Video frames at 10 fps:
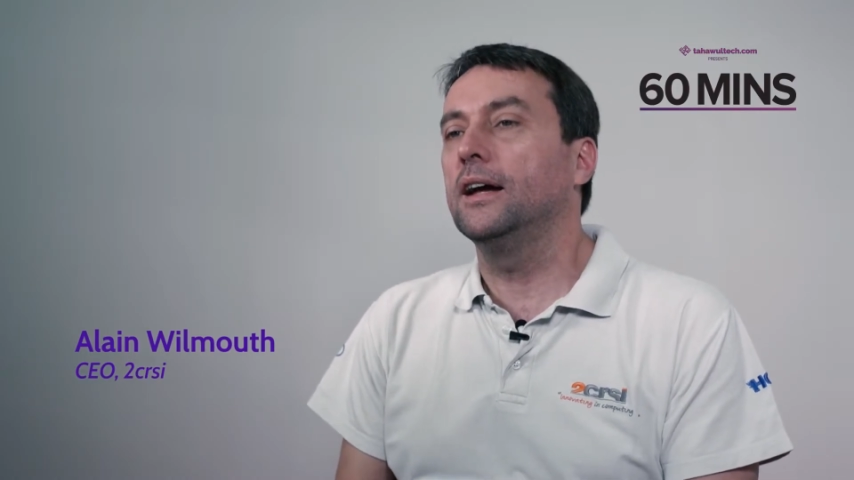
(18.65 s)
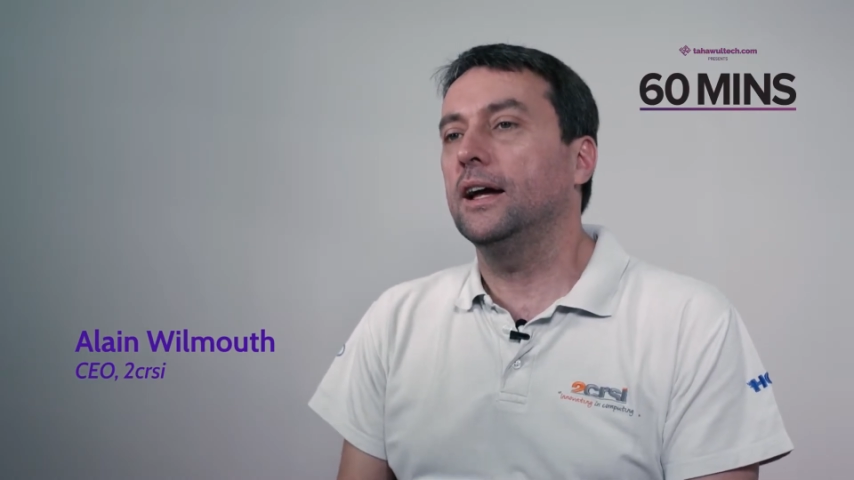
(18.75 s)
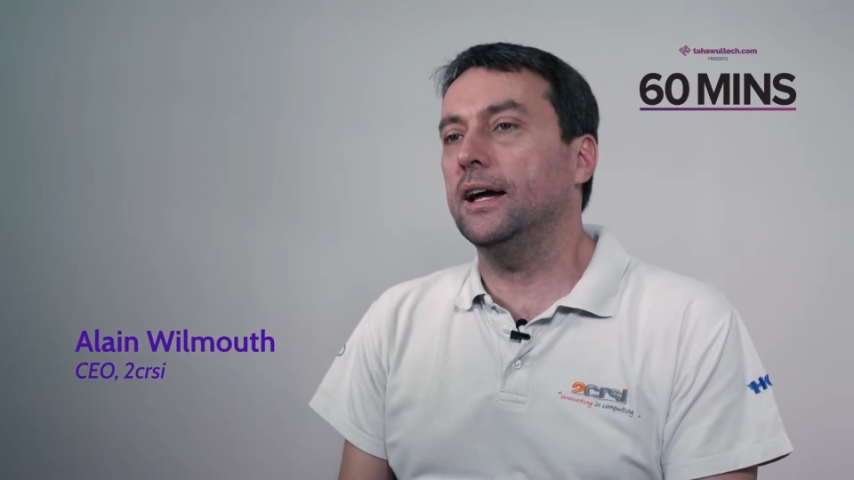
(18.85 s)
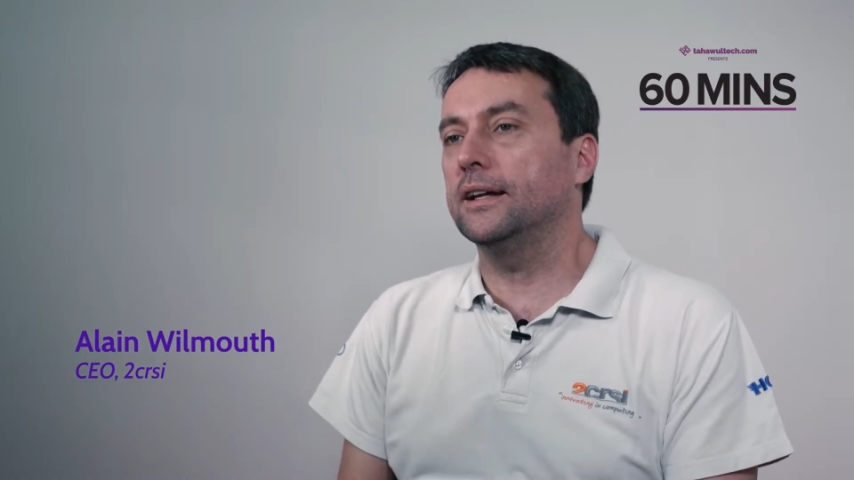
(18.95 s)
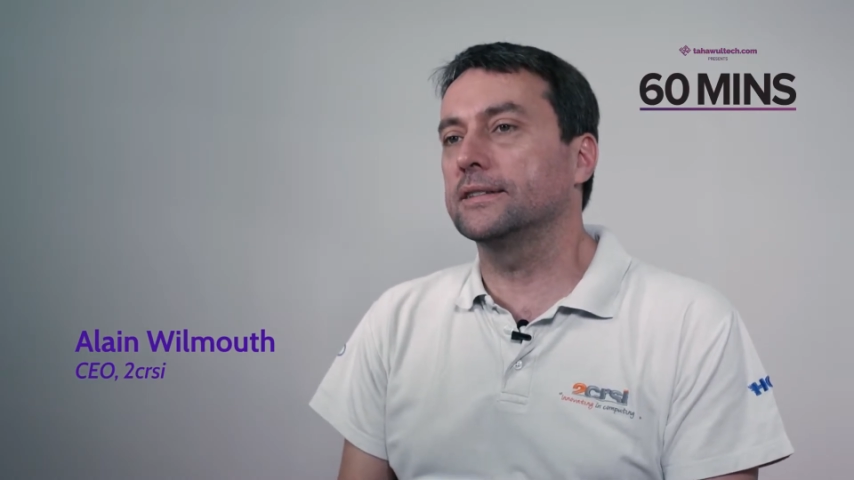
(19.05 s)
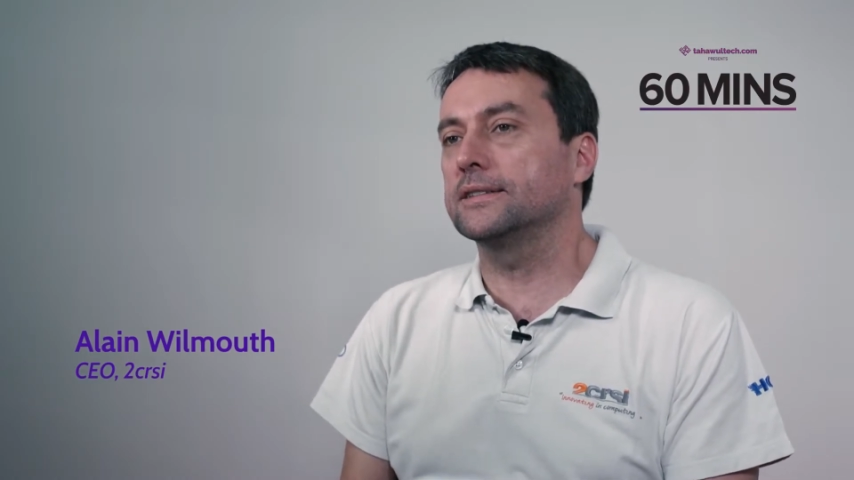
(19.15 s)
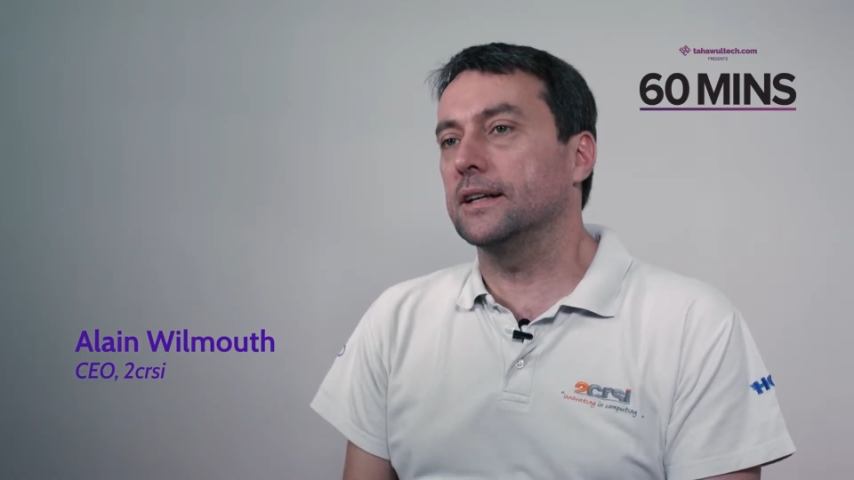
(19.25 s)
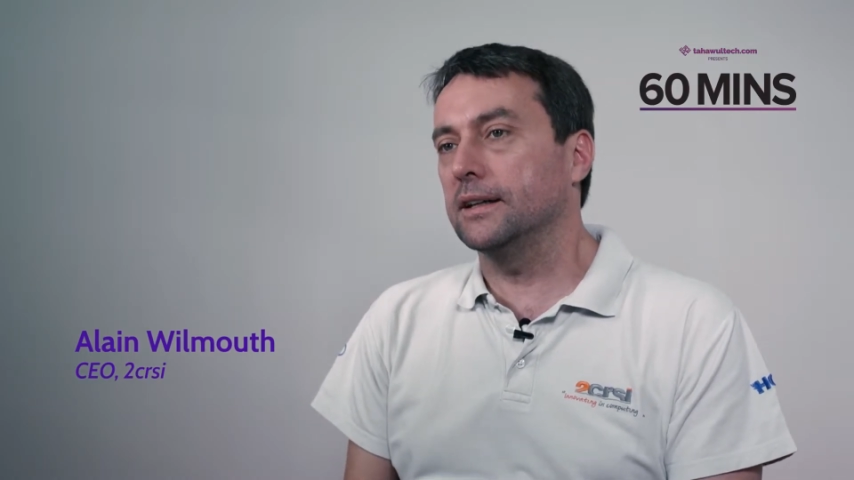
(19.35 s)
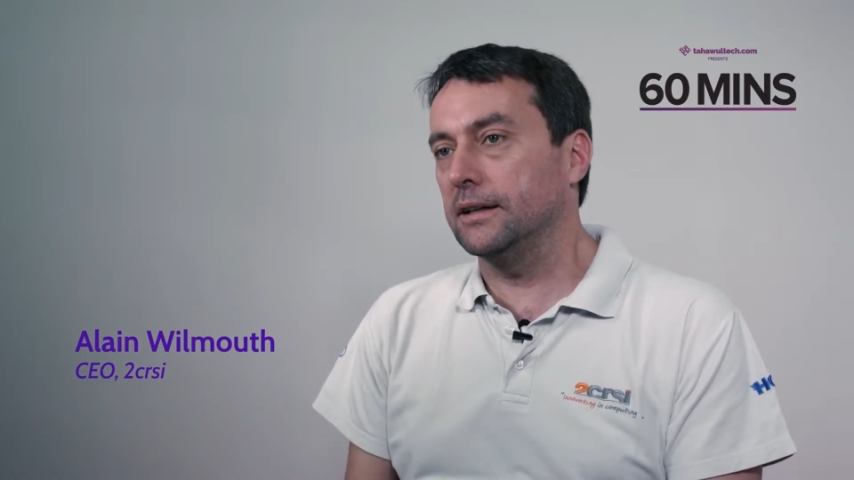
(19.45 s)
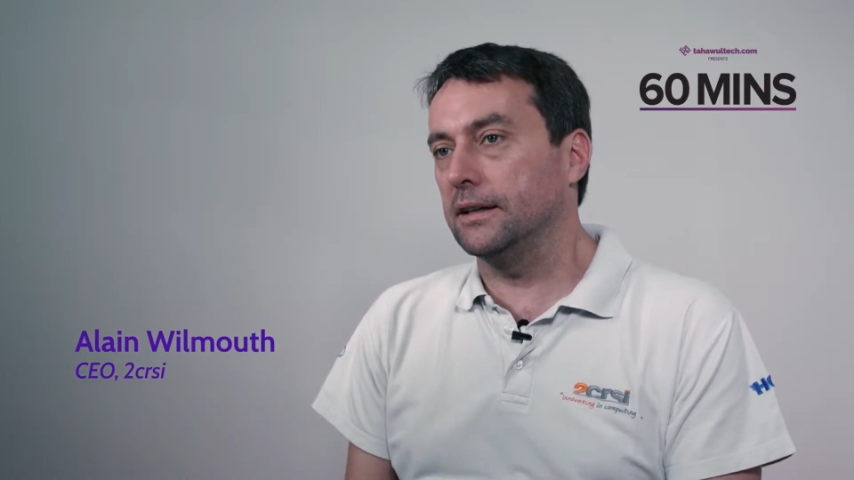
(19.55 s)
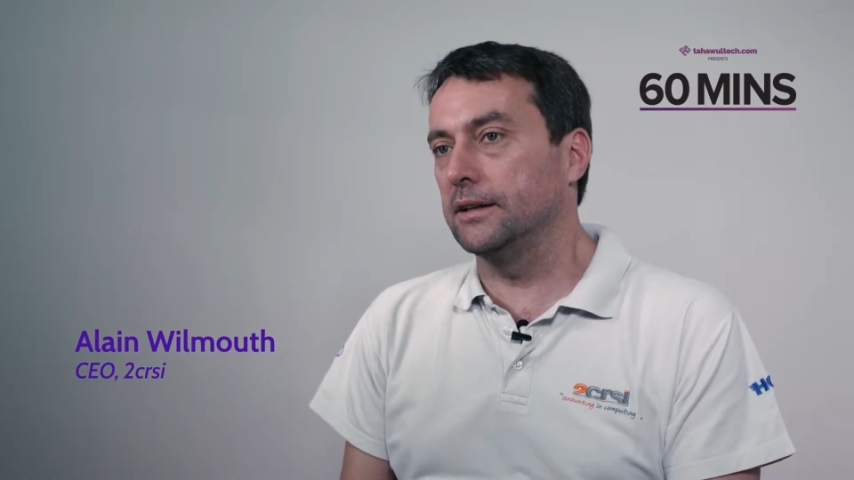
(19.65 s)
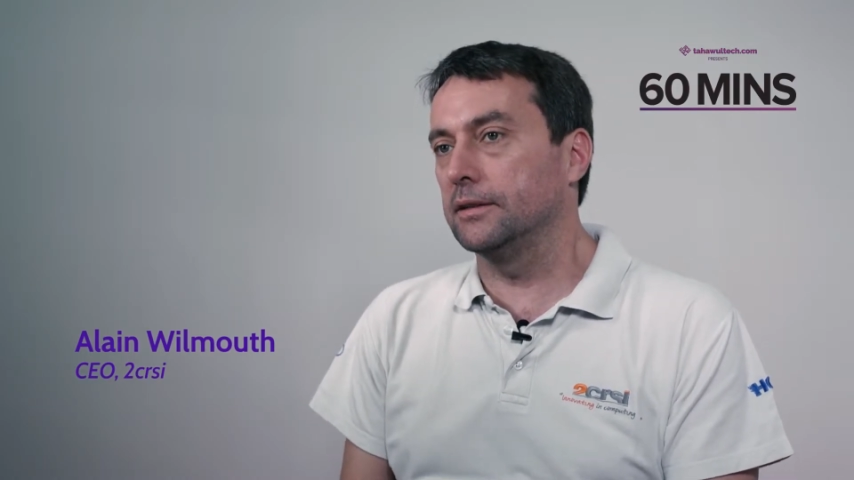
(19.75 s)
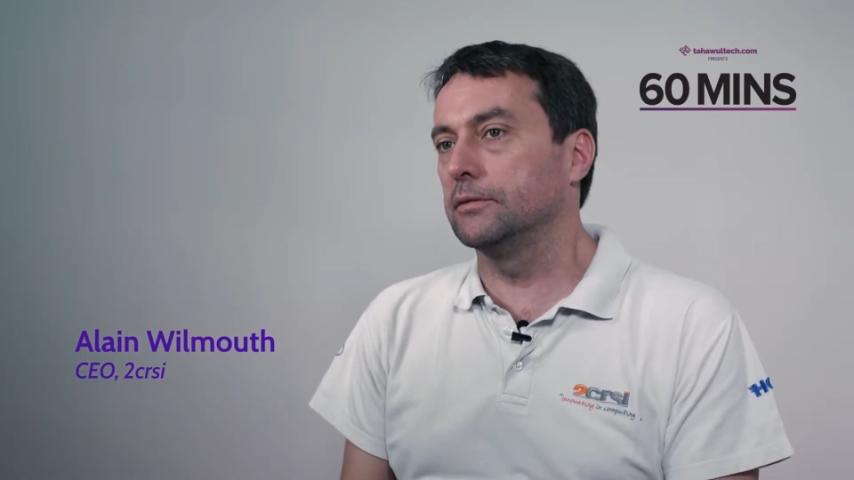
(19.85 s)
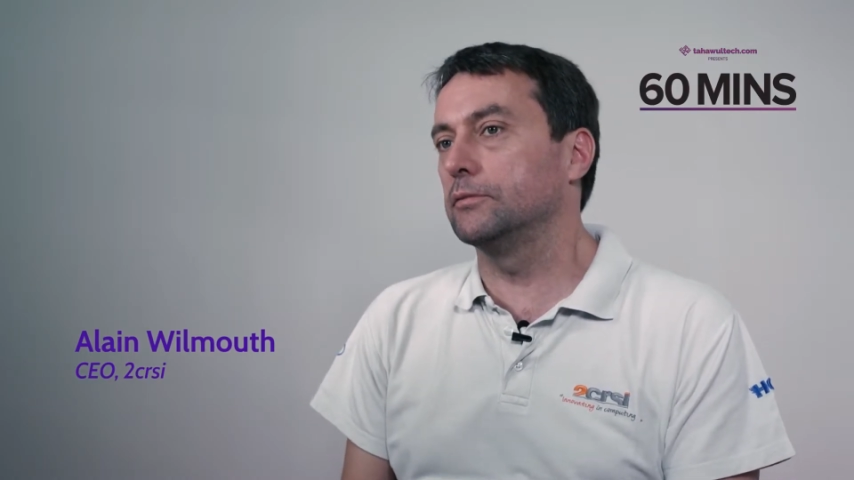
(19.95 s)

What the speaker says: and in